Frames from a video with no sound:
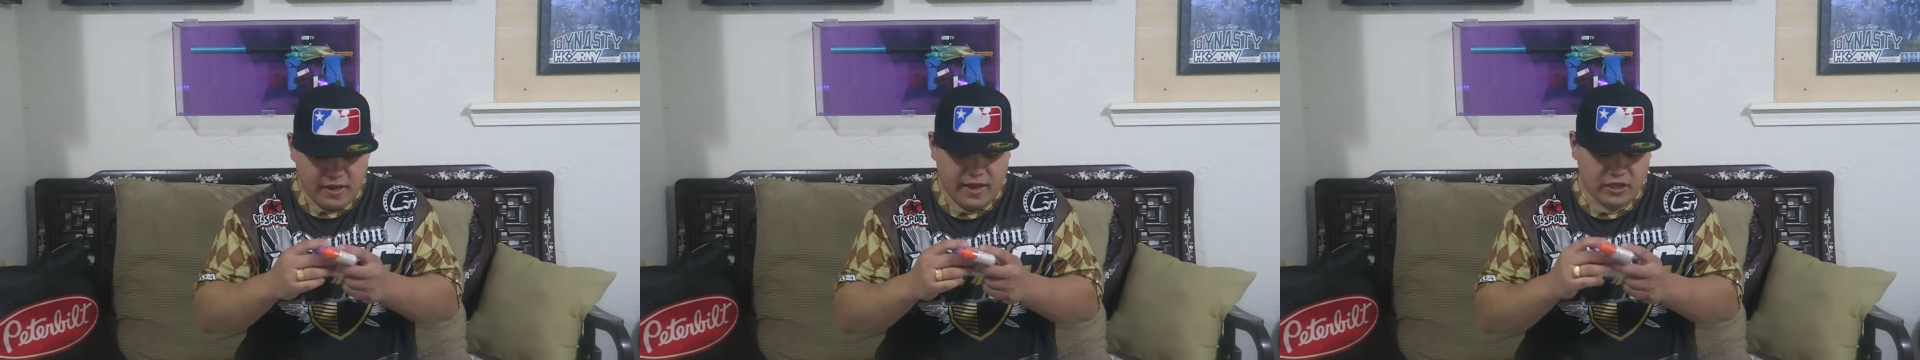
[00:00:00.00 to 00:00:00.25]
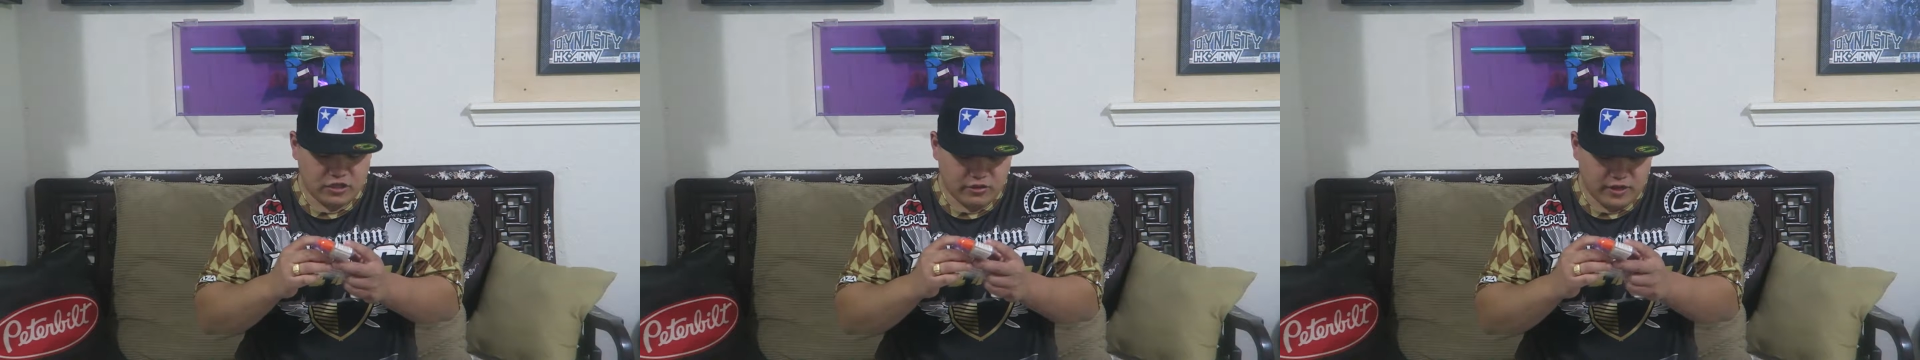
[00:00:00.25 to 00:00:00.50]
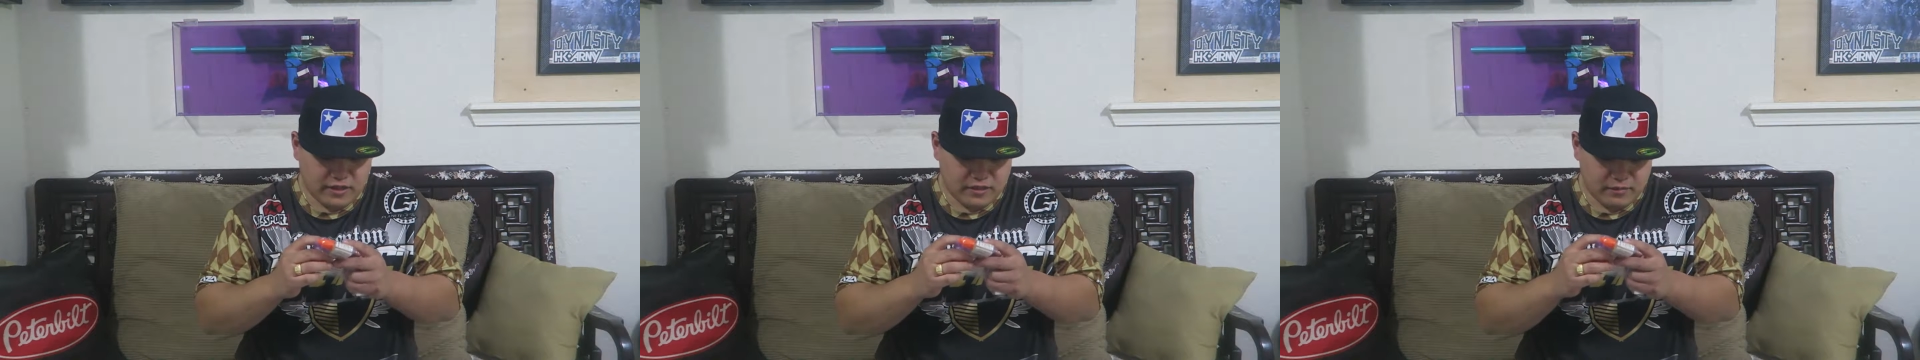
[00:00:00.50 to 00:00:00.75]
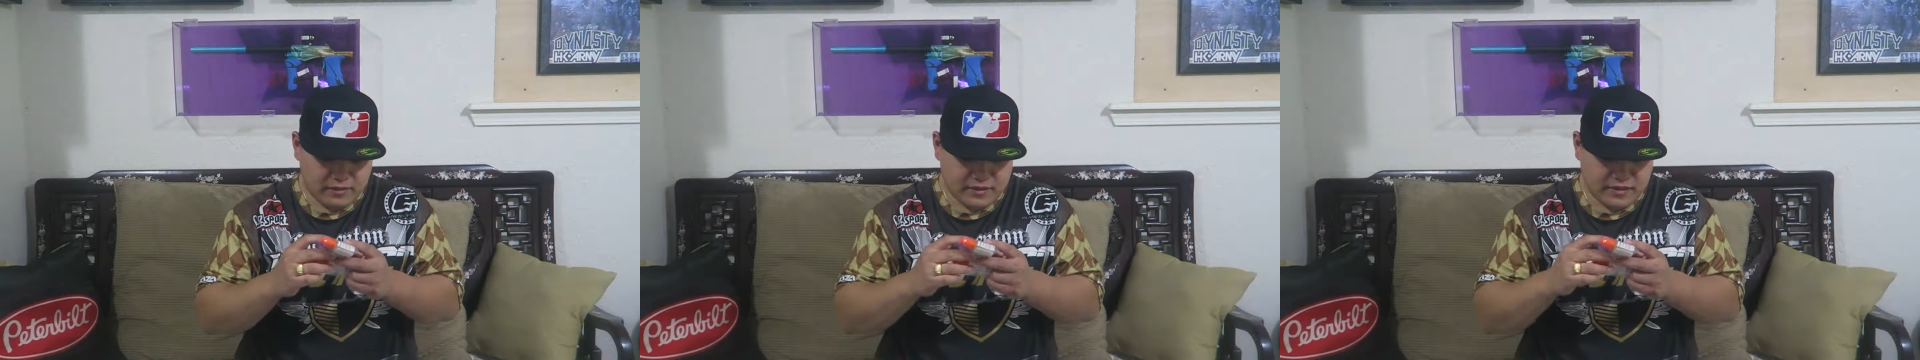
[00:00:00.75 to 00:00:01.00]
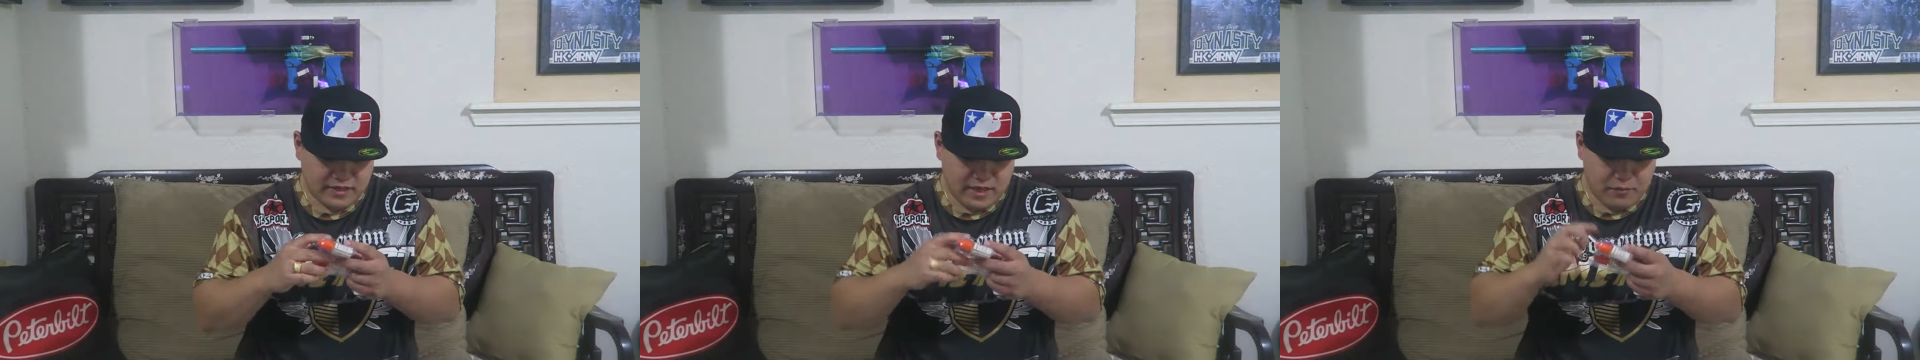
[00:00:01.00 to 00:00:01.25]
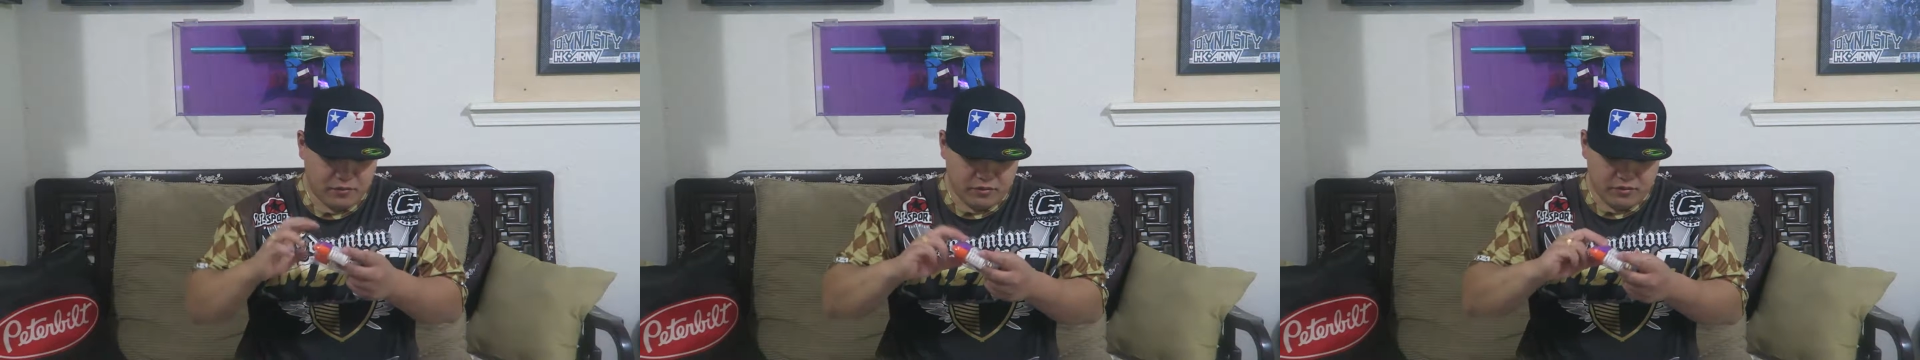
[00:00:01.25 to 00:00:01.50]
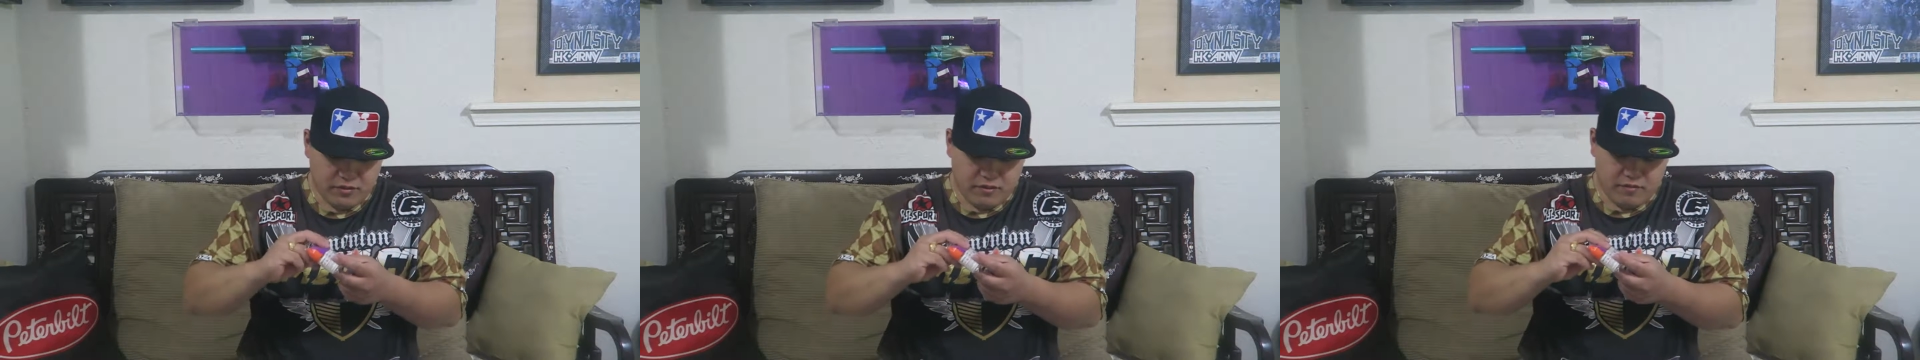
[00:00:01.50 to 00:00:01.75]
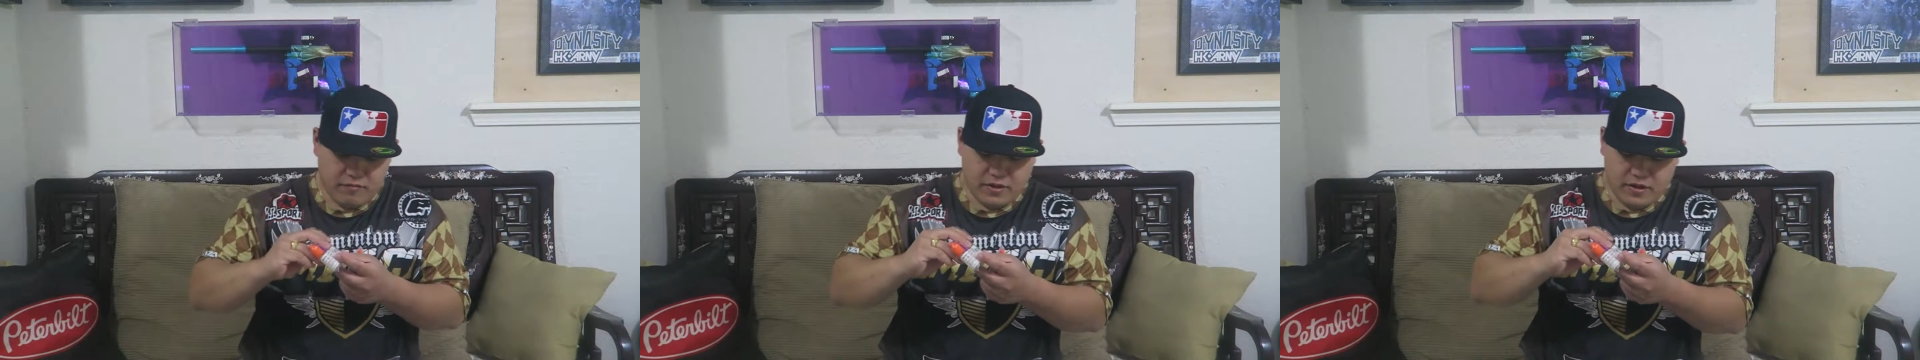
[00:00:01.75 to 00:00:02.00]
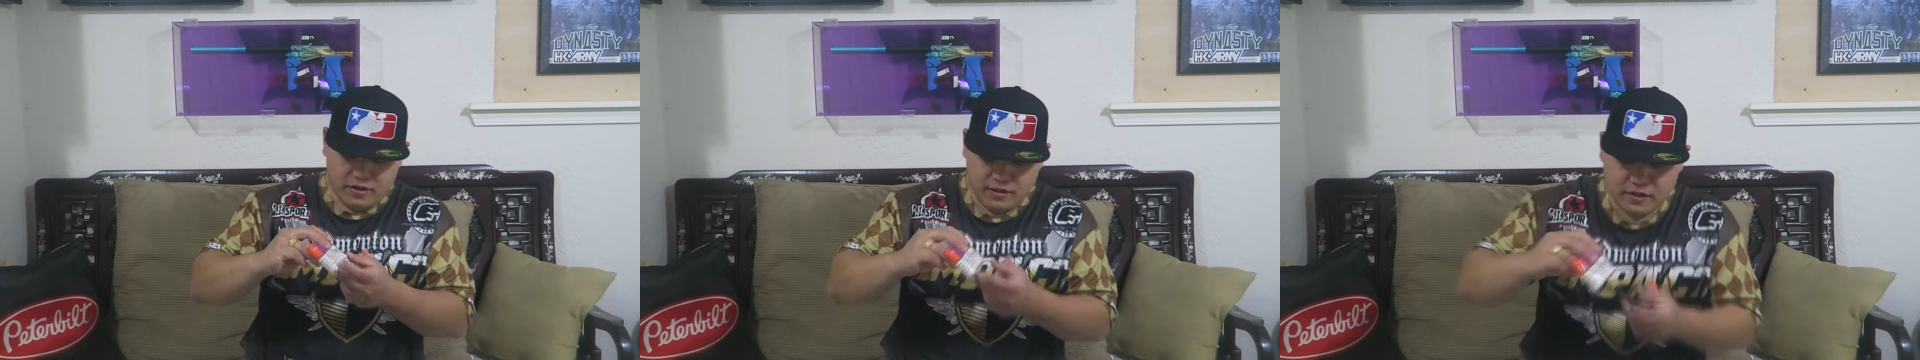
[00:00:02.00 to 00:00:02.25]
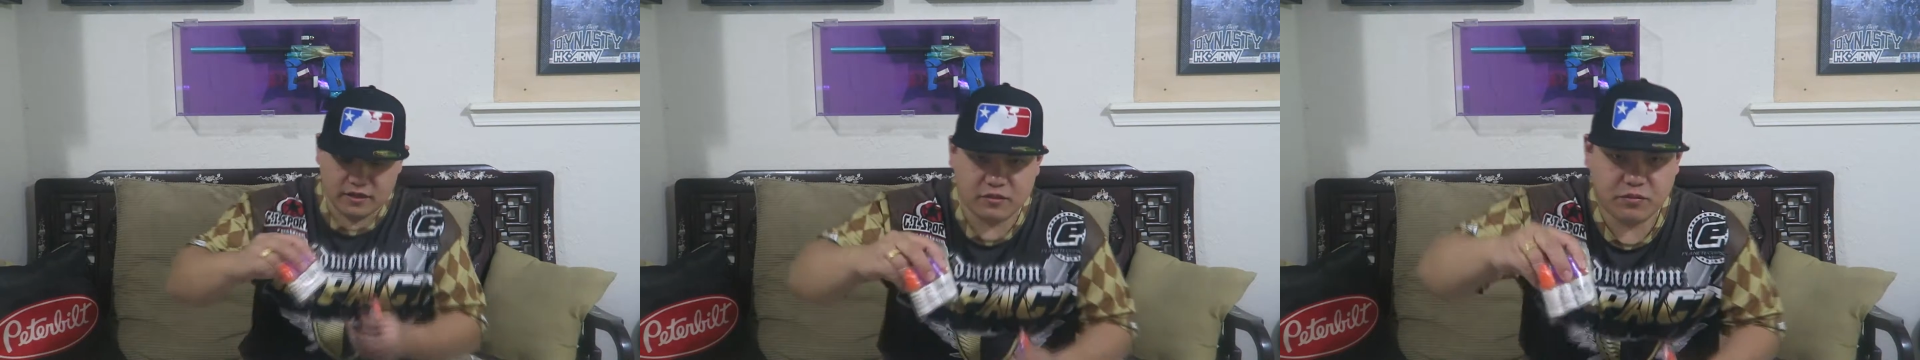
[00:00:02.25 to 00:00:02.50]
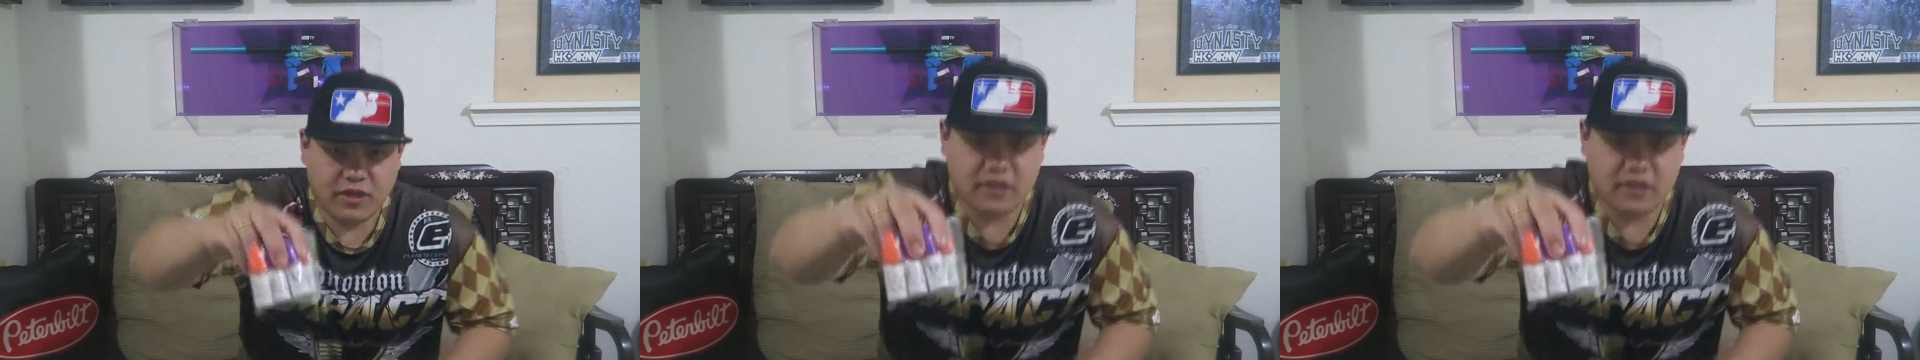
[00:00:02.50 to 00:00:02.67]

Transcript: I had tried some as a sample, but this is what